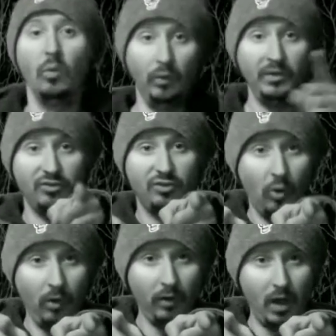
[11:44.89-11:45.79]
What does
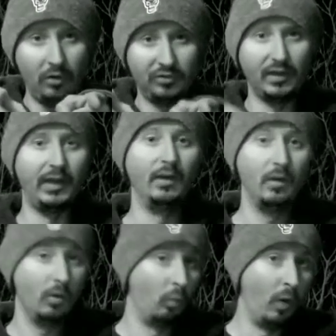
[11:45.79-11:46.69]
your law say?
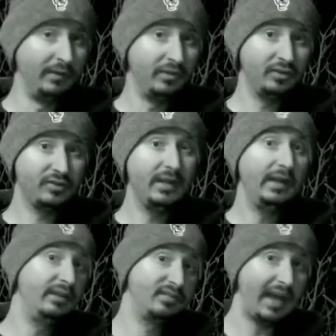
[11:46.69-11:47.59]
What does
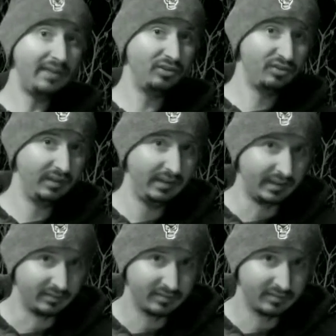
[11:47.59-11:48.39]
the Sadducees